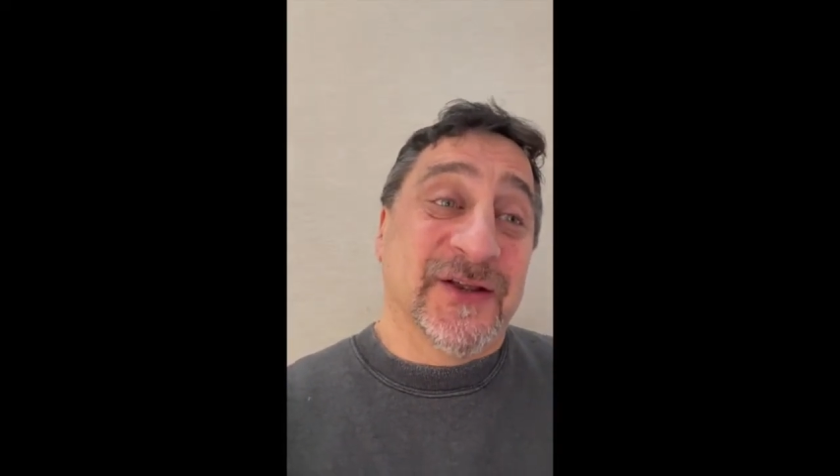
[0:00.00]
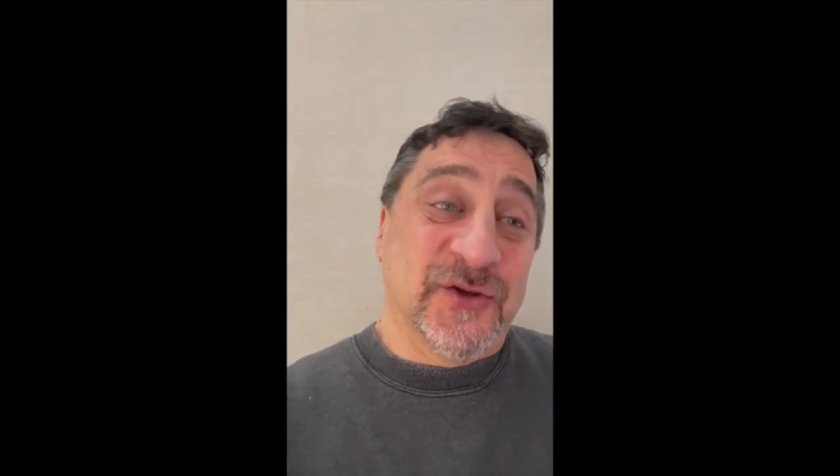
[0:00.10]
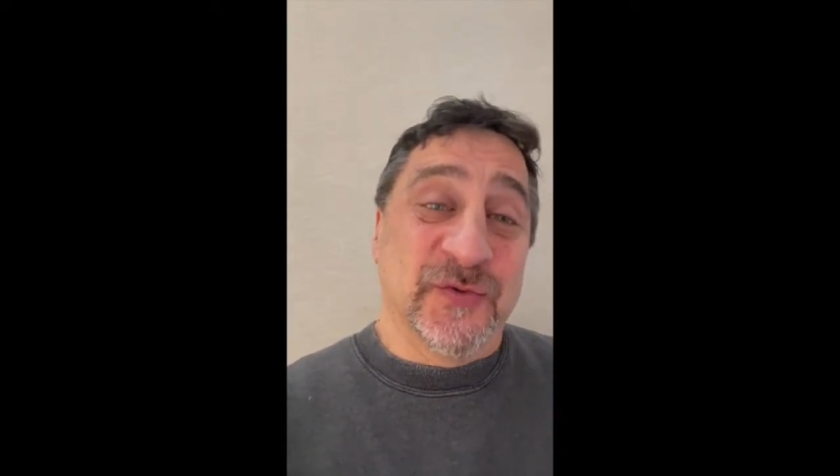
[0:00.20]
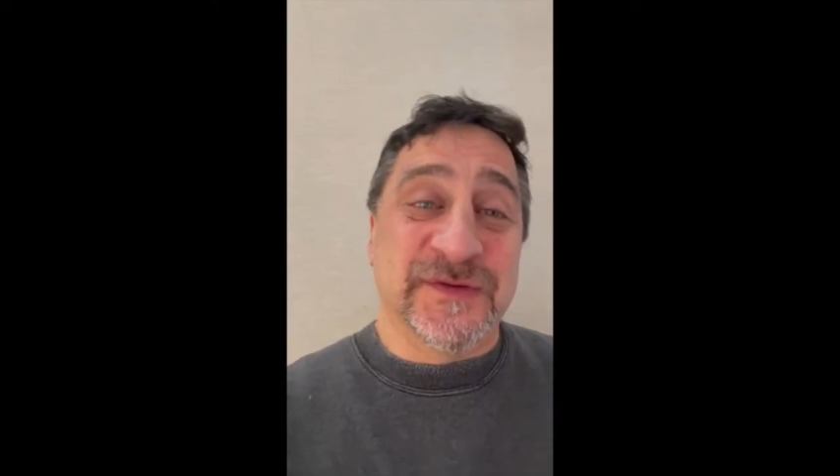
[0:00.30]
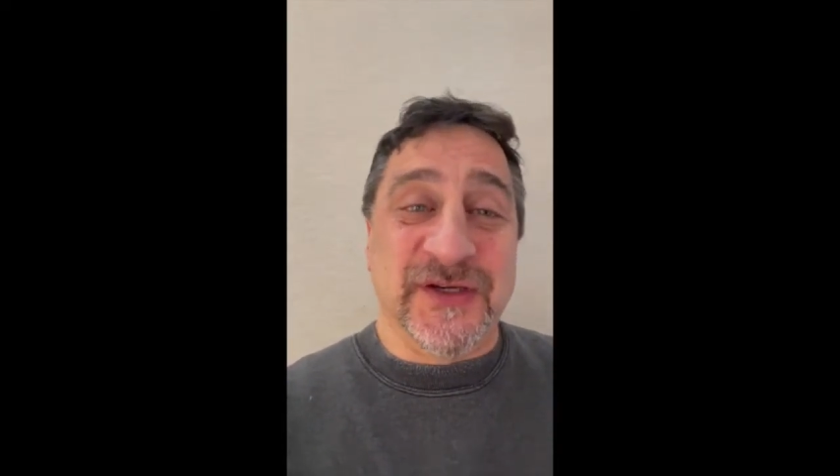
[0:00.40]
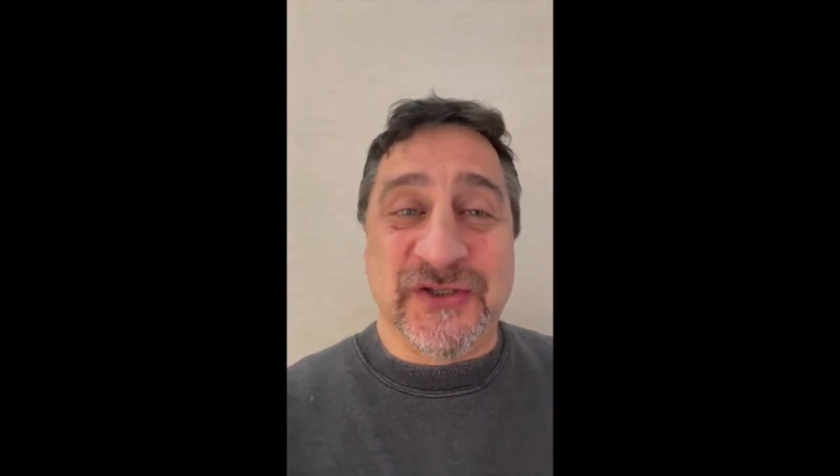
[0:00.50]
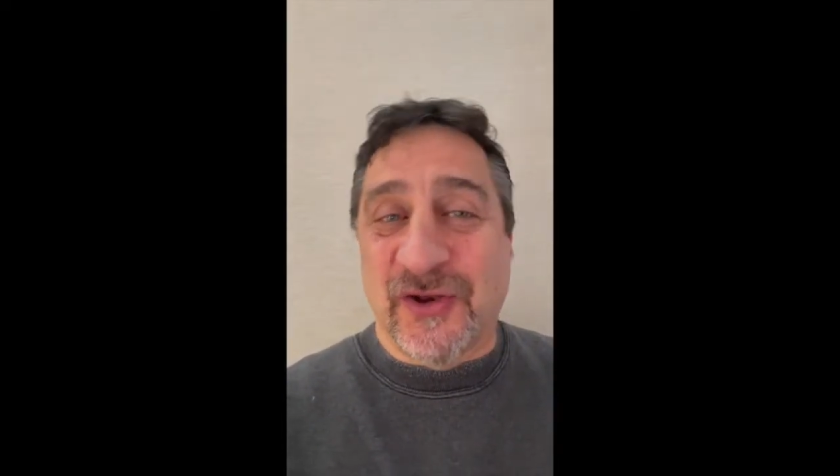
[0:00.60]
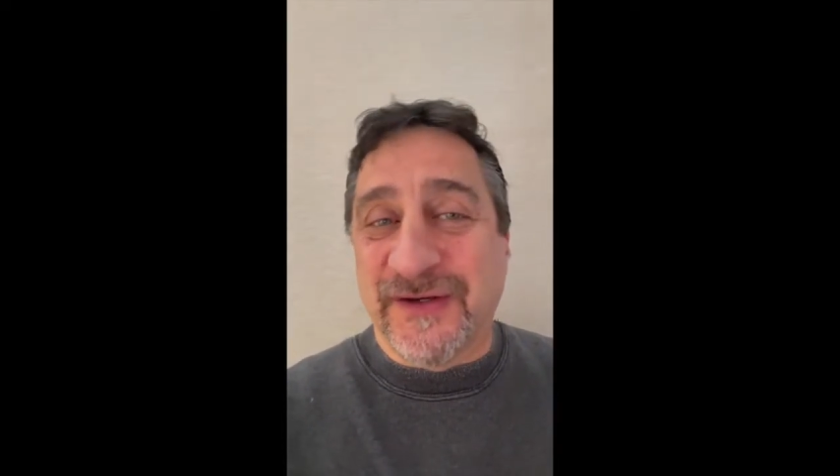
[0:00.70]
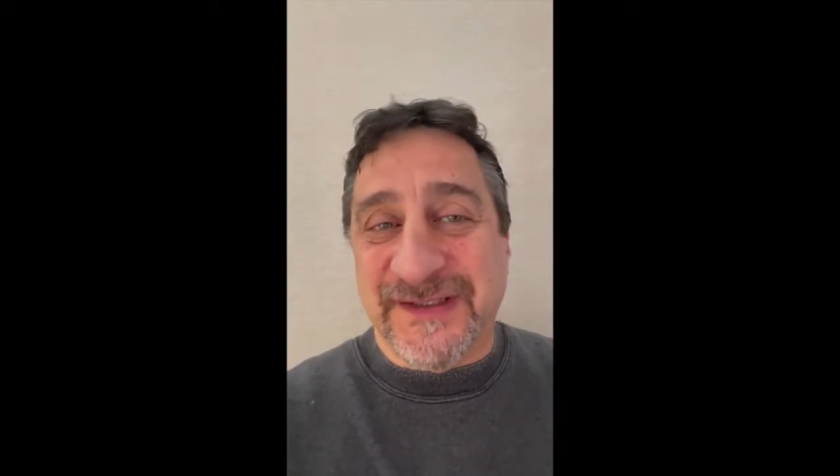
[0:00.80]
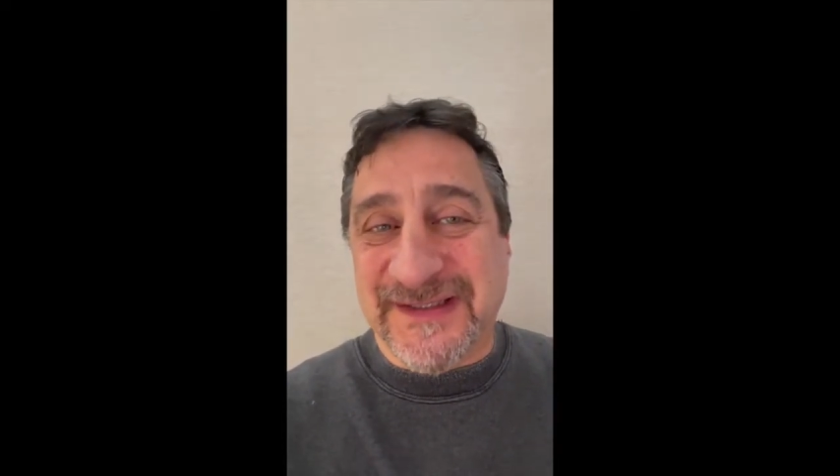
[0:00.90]
using
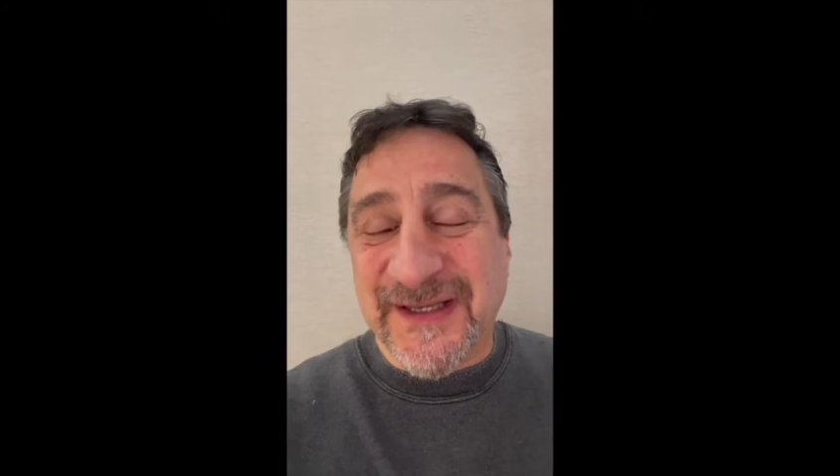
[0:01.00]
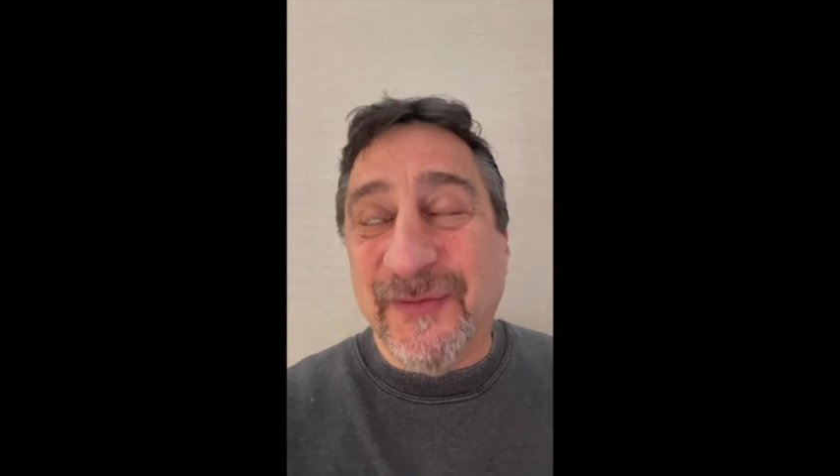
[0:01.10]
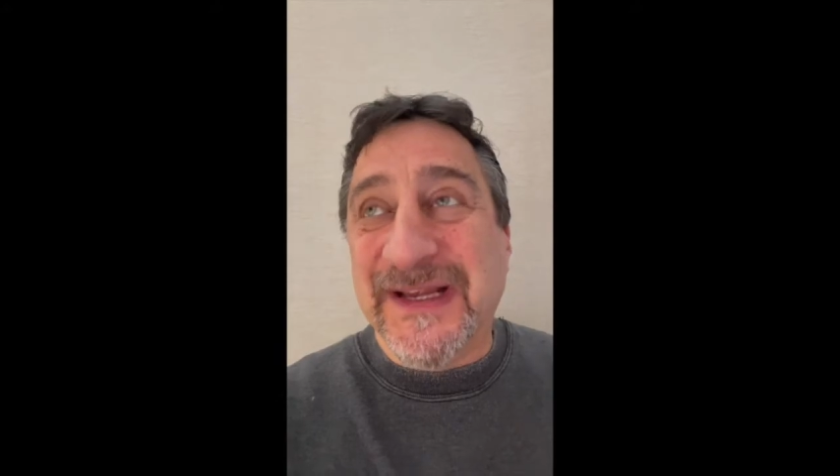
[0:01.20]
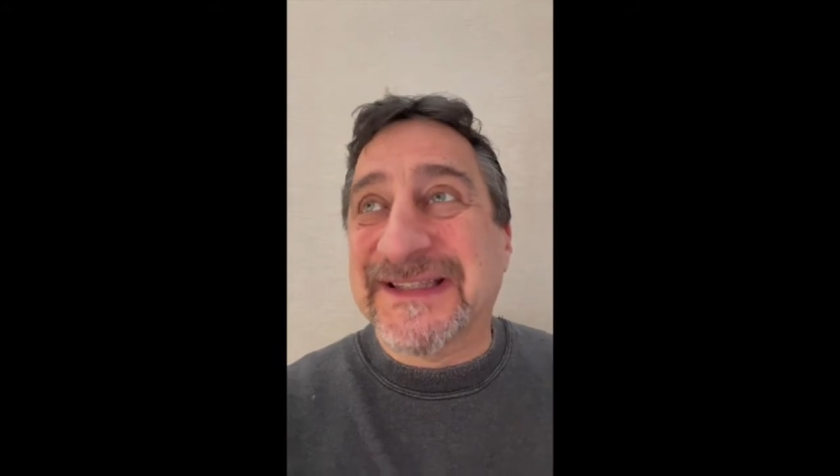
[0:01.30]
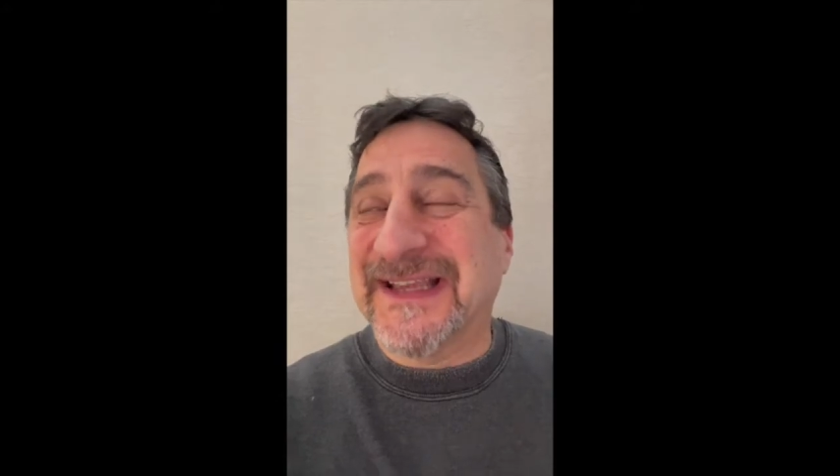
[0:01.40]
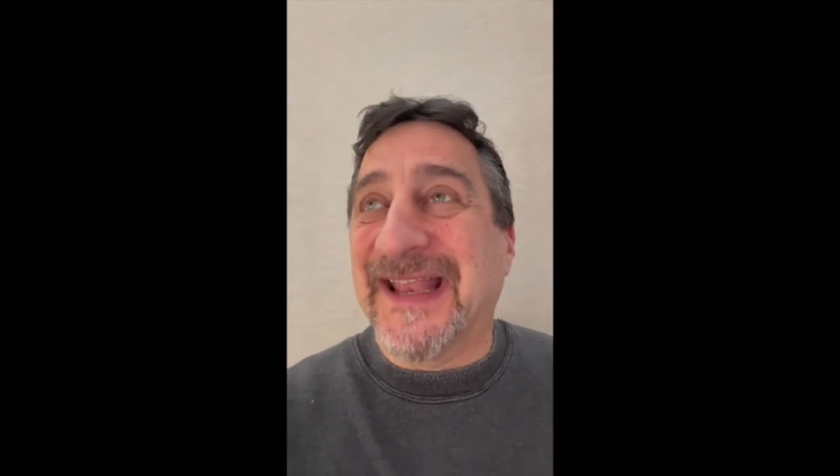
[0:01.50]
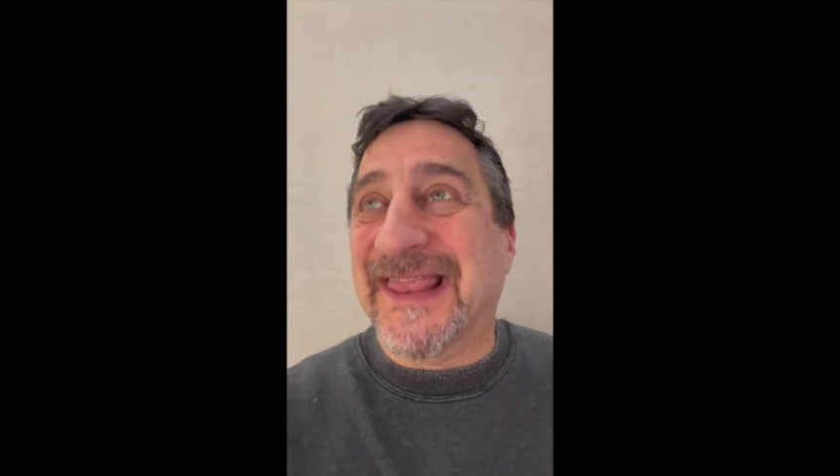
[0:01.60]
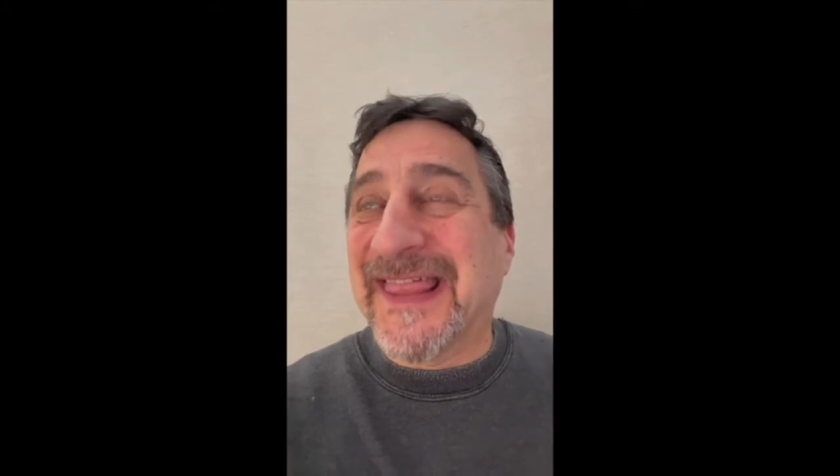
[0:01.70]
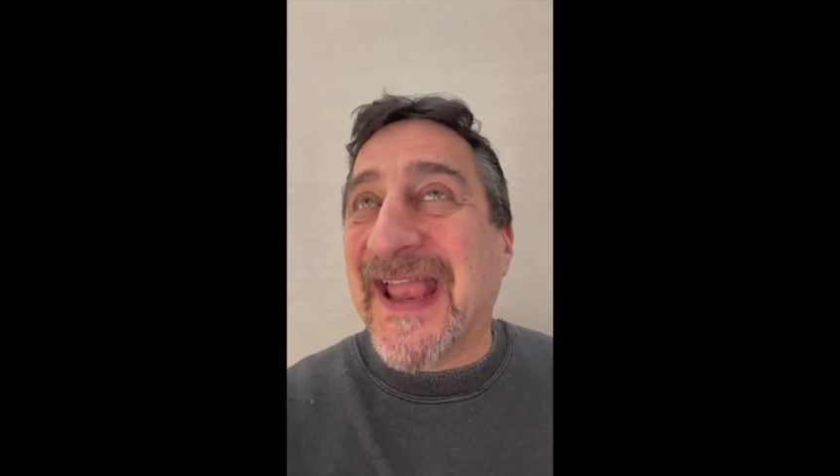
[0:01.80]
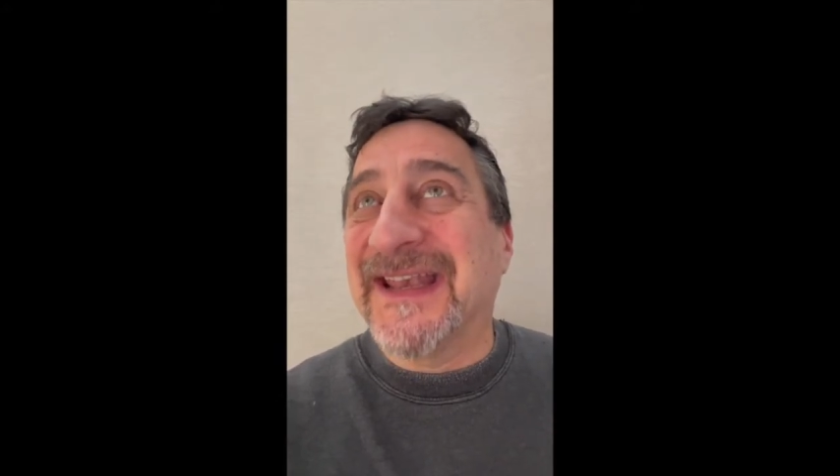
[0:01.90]
songs as lyrics,
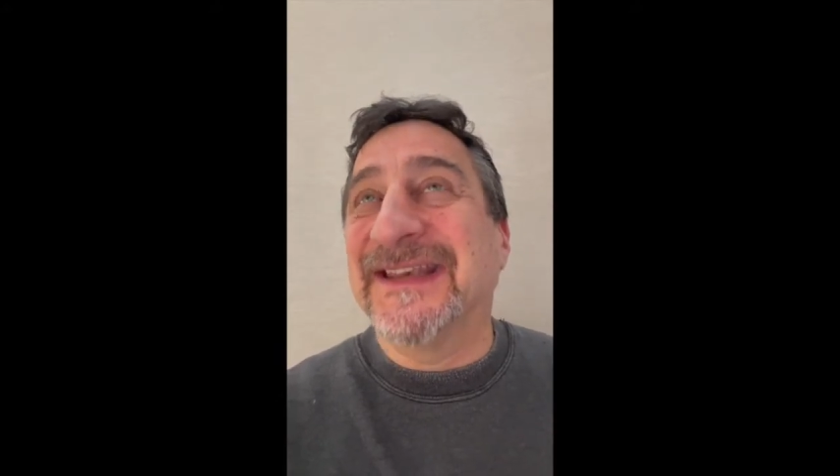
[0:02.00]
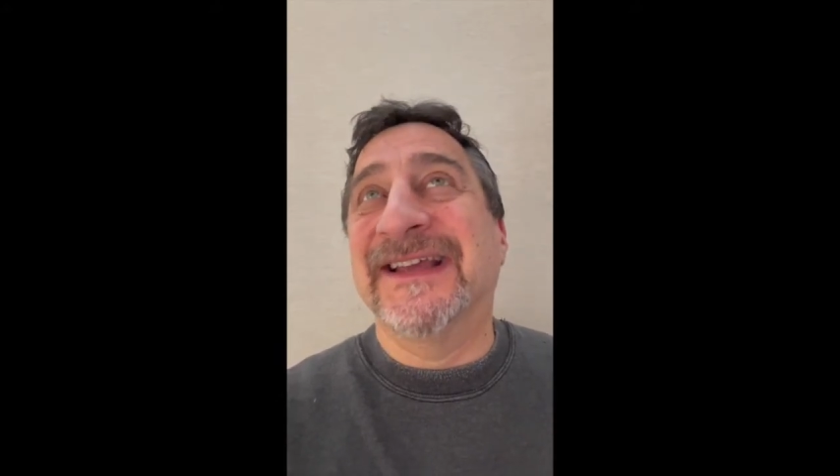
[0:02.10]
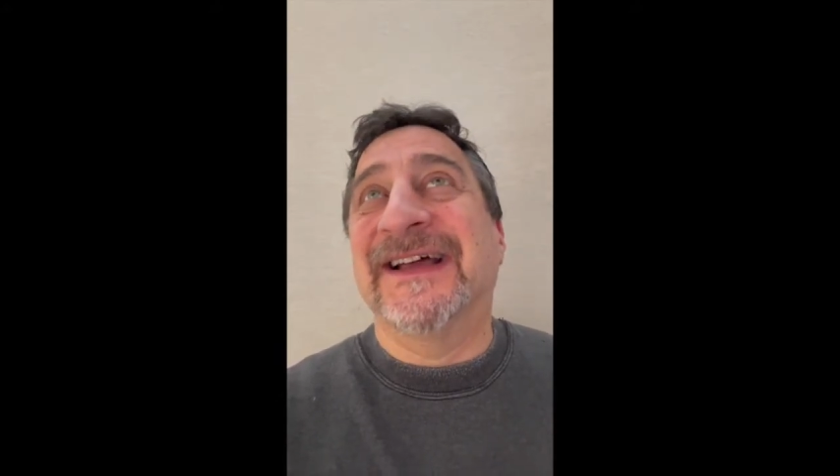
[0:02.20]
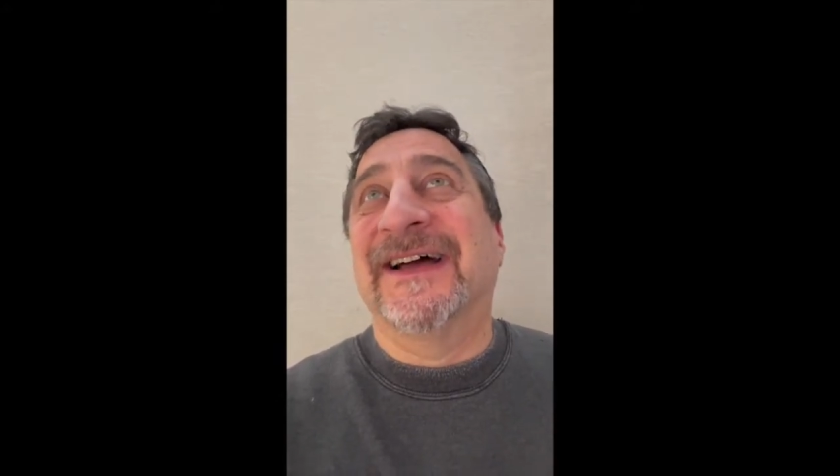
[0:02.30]
and then